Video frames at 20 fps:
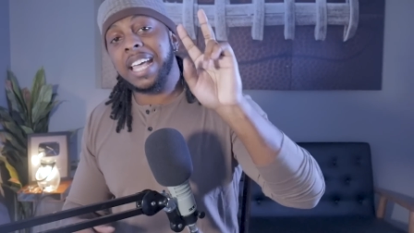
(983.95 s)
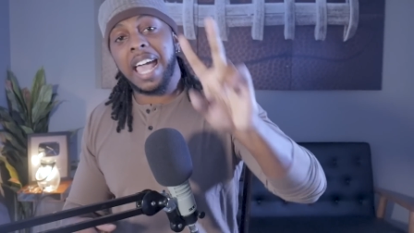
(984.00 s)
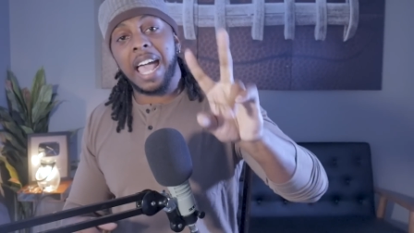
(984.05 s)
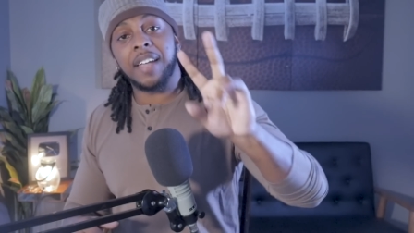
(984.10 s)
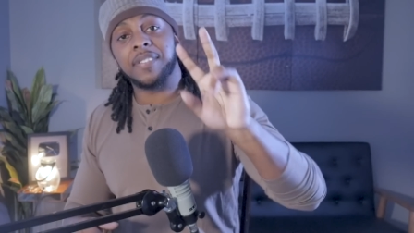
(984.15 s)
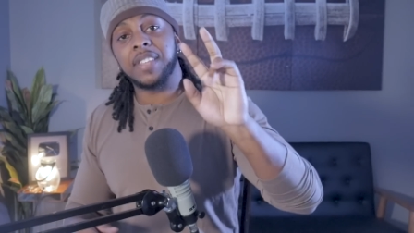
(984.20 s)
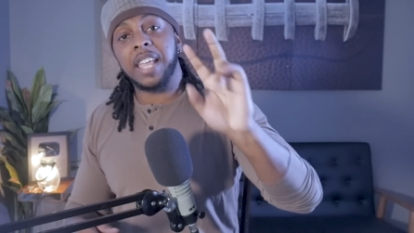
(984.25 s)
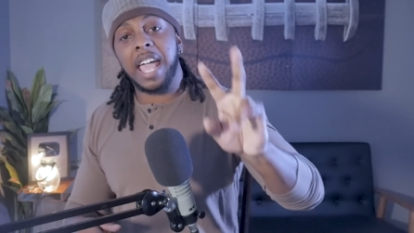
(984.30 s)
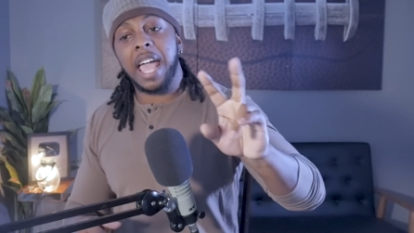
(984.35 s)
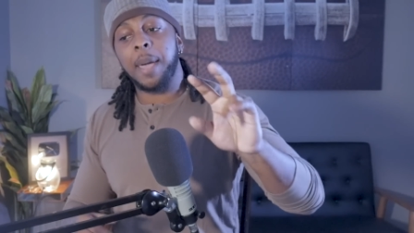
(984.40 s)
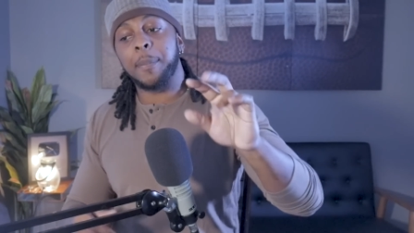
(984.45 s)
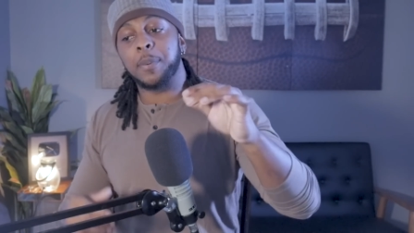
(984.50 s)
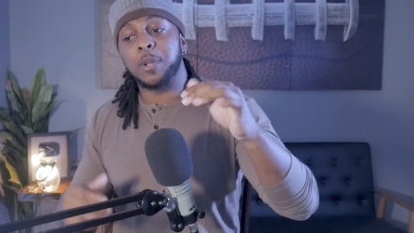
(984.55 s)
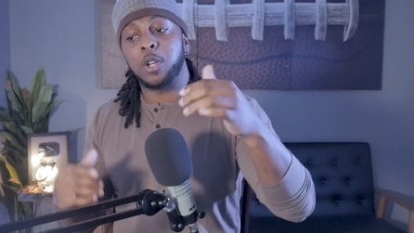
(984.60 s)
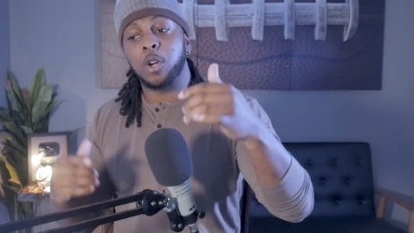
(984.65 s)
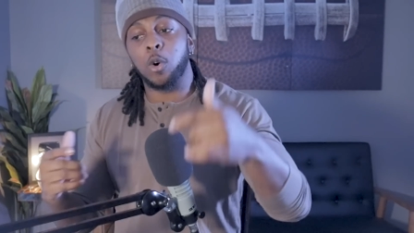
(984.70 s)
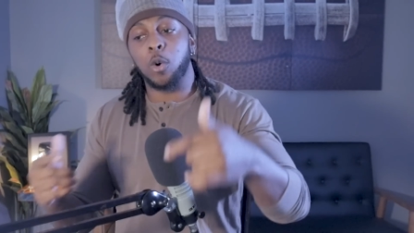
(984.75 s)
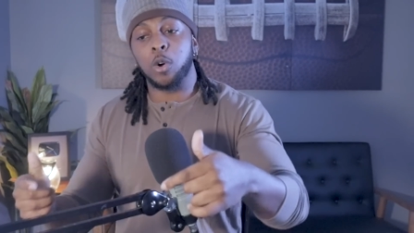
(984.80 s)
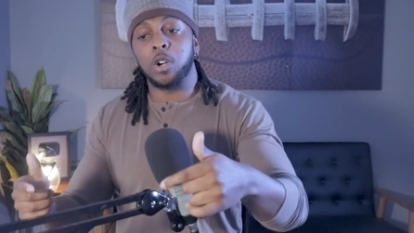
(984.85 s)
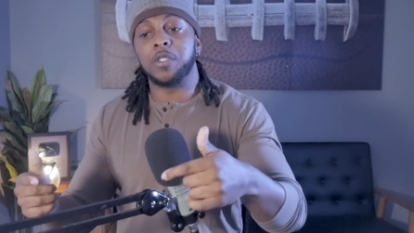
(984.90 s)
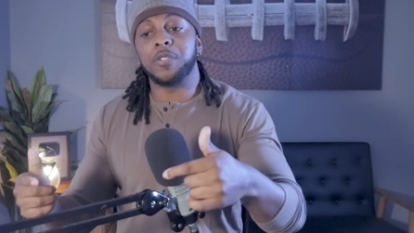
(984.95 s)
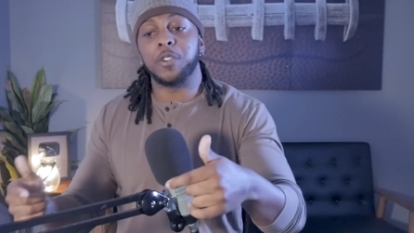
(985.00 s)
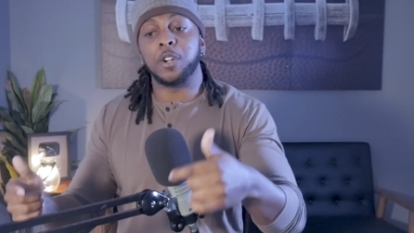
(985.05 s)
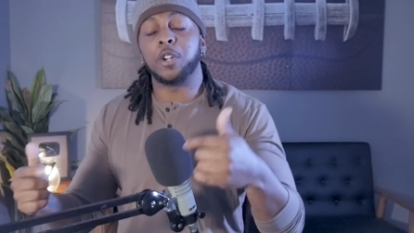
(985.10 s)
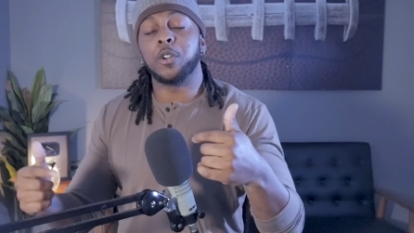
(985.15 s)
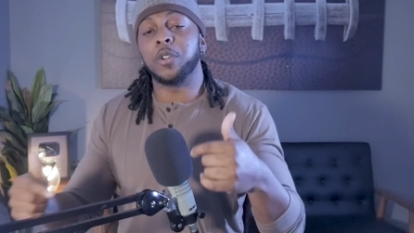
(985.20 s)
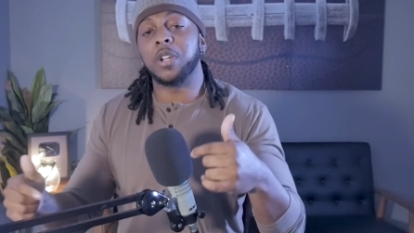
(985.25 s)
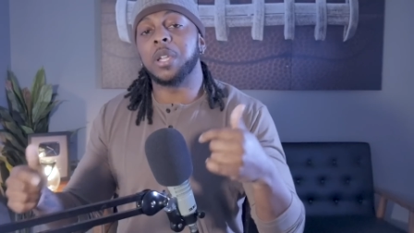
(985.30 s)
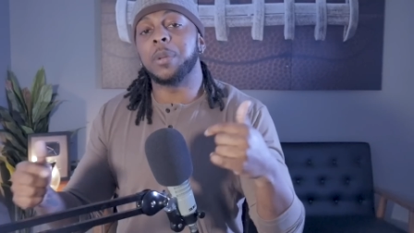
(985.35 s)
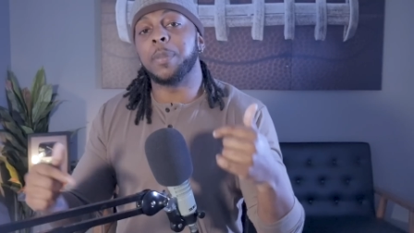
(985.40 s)
that have to happen in order
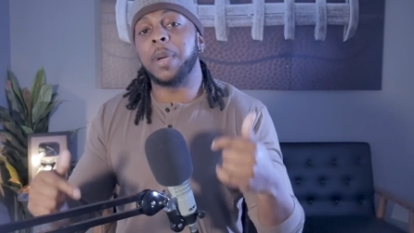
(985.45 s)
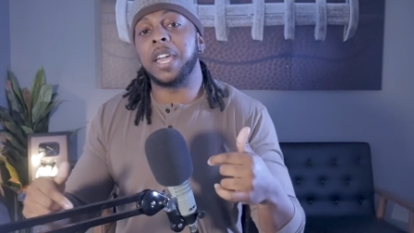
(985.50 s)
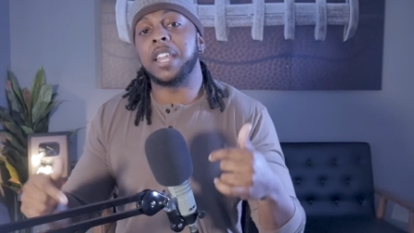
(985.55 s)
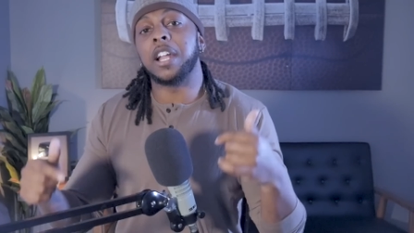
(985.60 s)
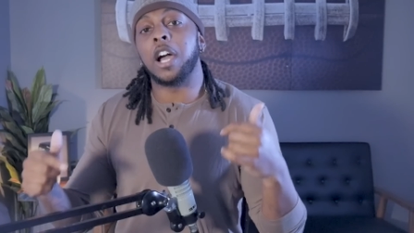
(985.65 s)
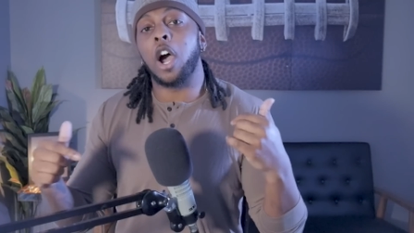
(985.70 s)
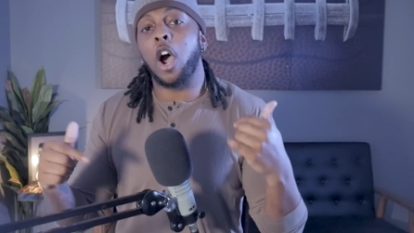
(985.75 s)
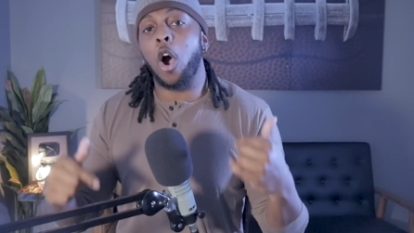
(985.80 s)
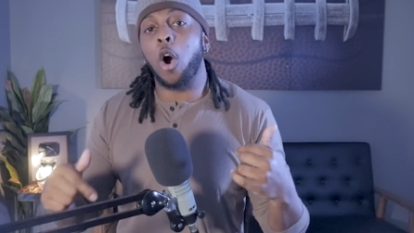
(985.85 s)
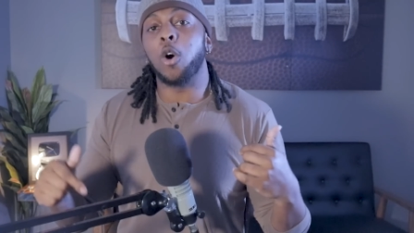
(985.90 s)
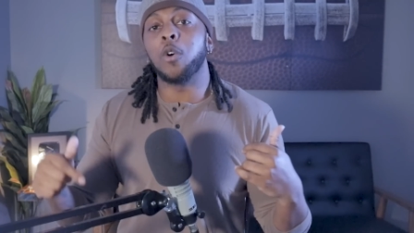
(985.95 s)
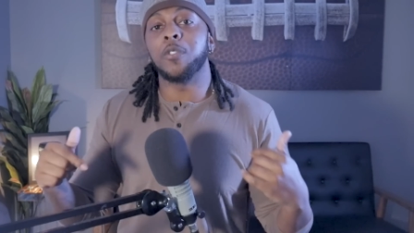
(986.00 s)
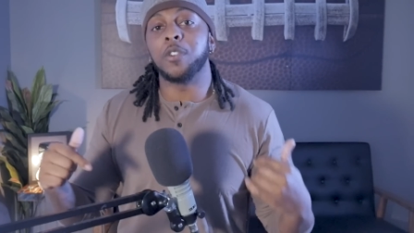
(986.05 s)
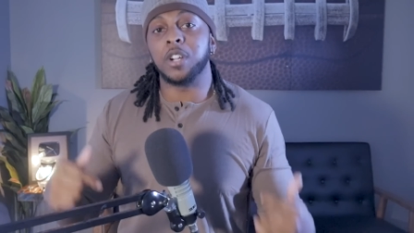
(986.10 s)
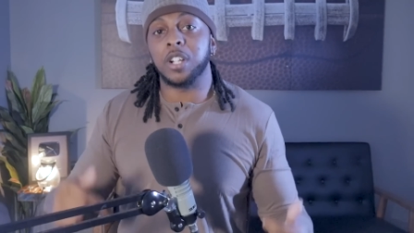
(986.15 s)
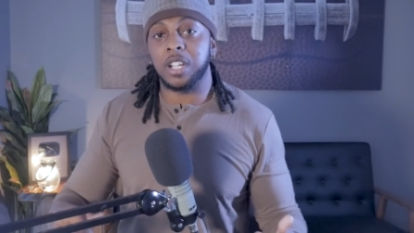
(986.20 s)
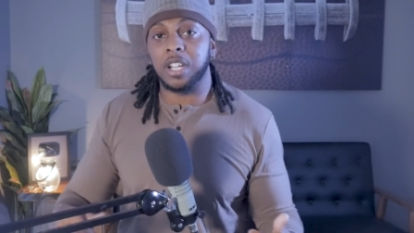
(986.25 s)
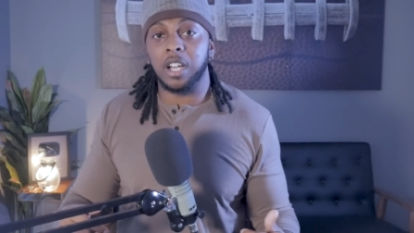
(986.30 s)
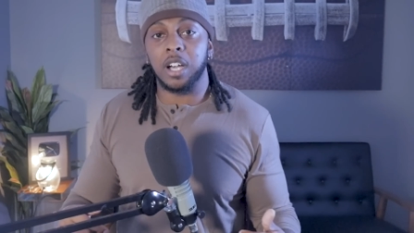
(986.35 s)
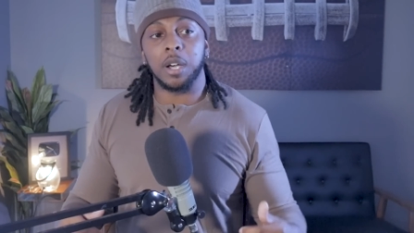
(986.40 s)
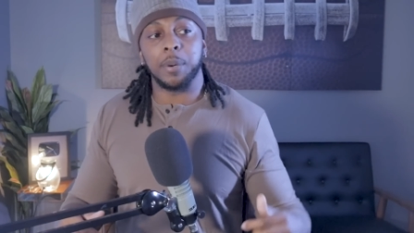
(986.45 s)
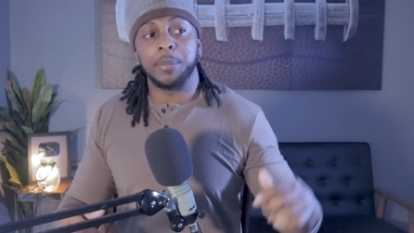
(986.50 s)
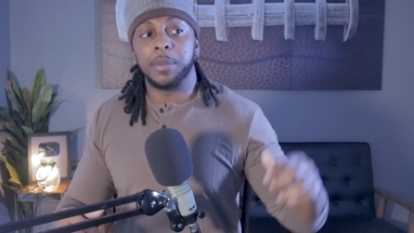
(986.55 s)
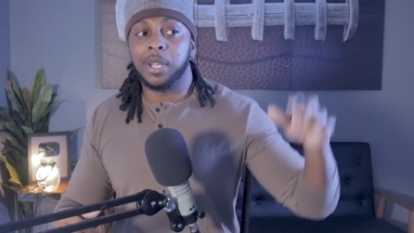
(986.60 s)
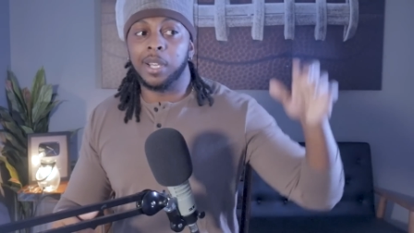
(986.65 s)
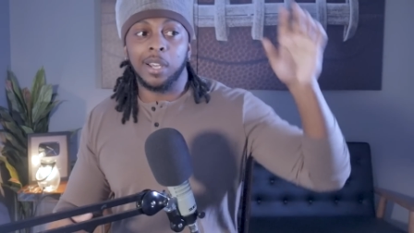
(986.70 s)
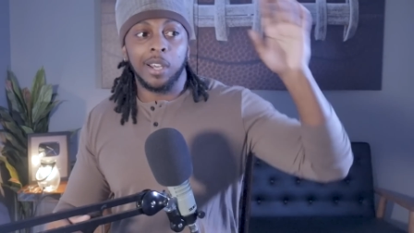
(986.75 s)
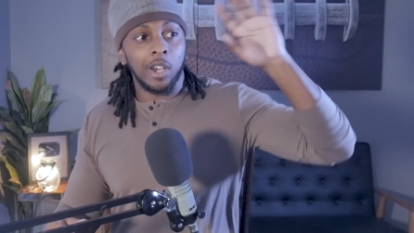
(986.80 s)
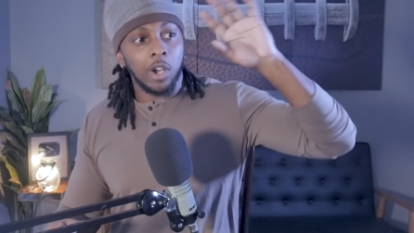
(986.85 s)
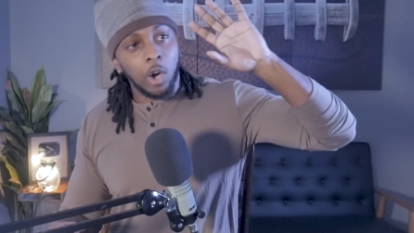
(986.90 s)
for Green Bay to overcome
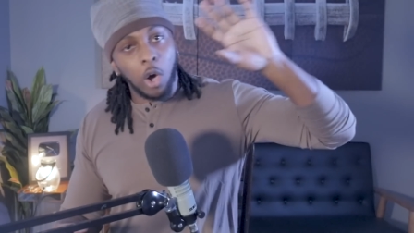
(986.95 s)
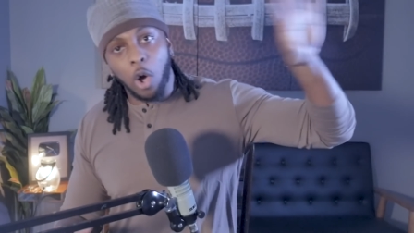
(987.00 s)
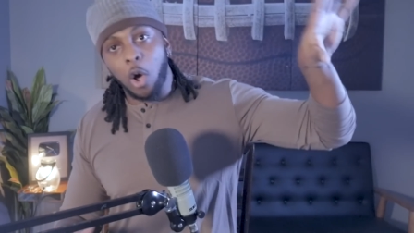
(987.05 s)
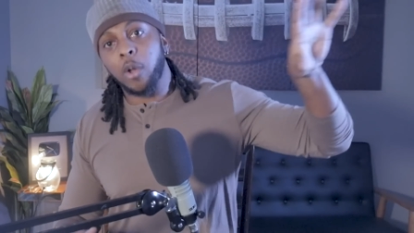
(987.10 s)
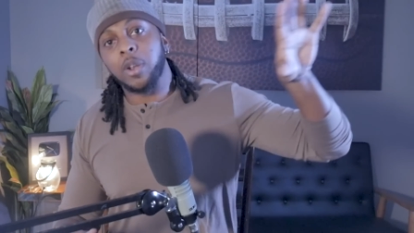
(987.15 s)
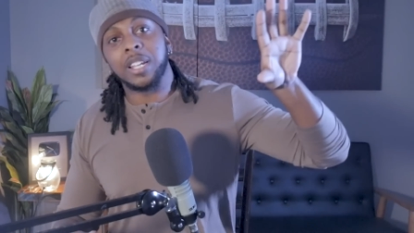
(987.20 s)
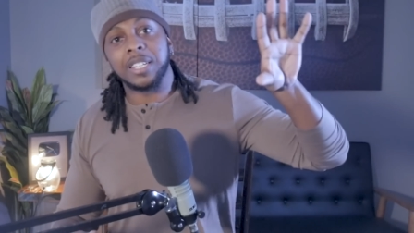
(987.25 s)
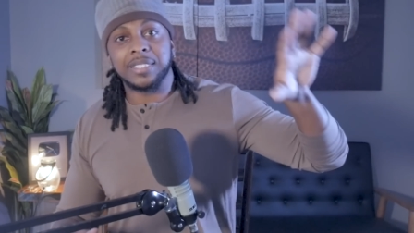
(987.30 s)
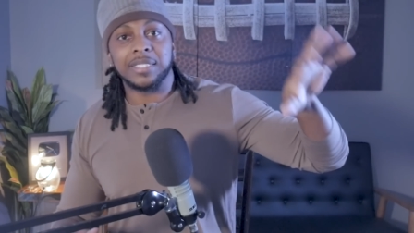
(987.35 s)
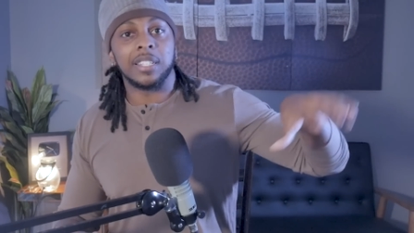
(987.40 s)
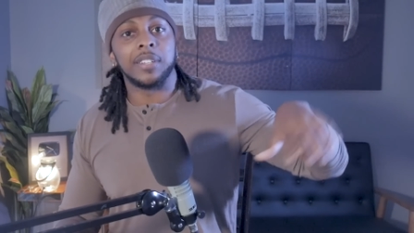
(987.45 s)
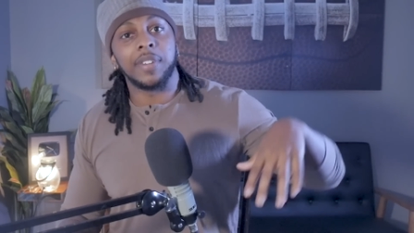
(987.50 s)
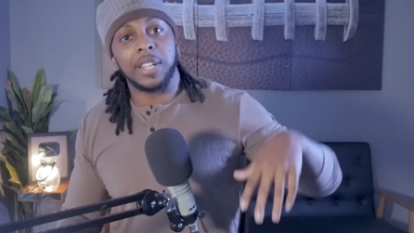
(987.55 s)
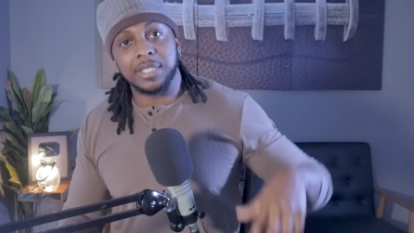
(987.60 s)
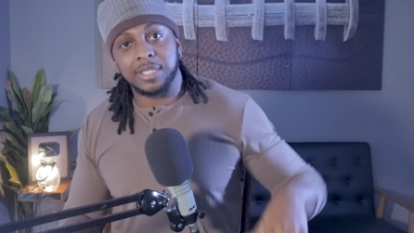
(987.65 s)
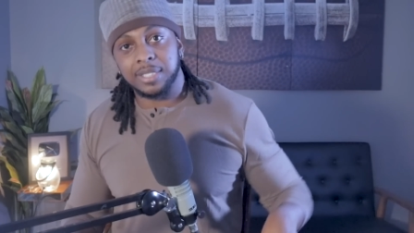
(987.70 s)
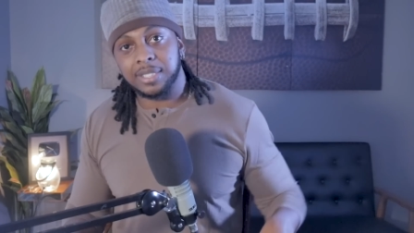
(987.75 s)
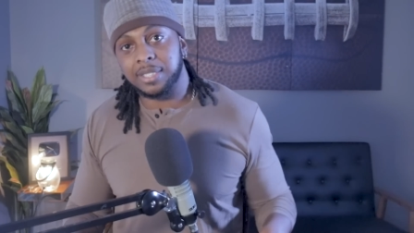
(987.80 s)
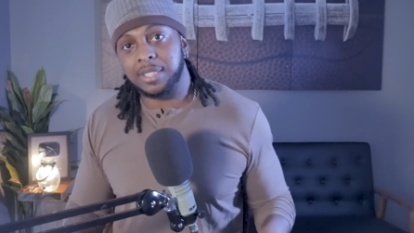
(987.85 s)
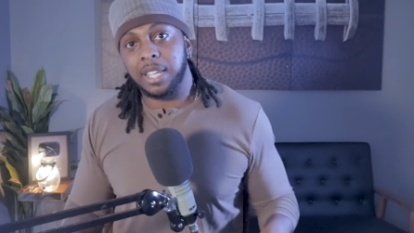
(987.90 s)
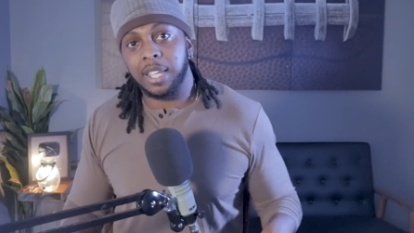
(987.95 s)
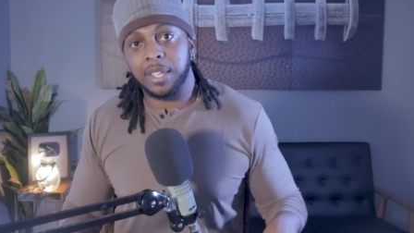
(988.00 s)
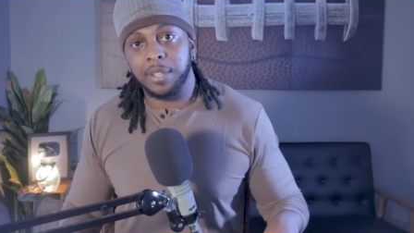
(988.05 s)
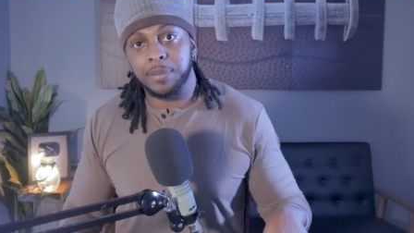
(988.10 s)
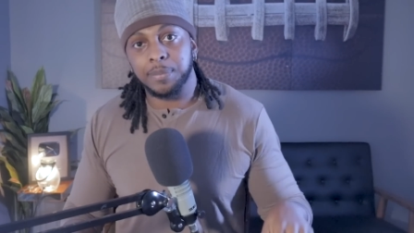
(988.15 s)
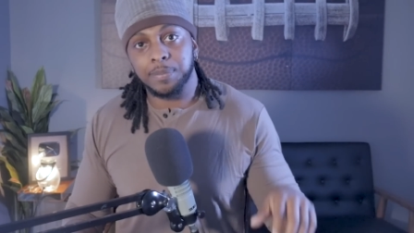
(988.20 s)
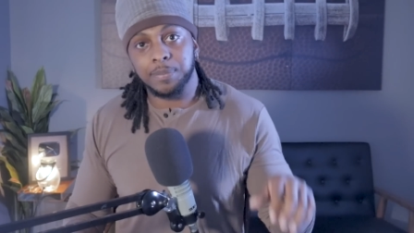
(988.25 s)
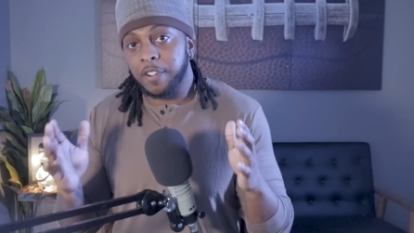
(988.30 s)
all that stuff I just said.